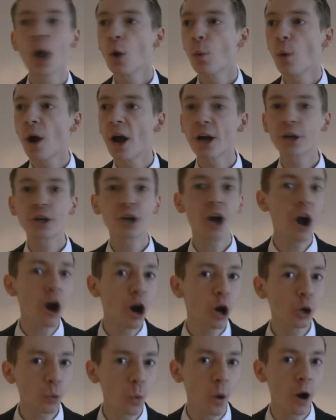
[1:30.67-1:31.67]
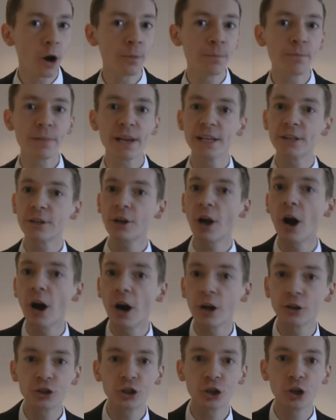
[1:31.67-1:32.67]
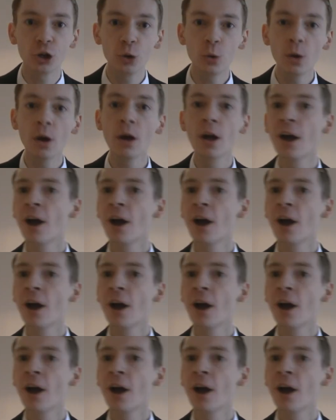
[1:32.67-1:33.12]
where card one beat card two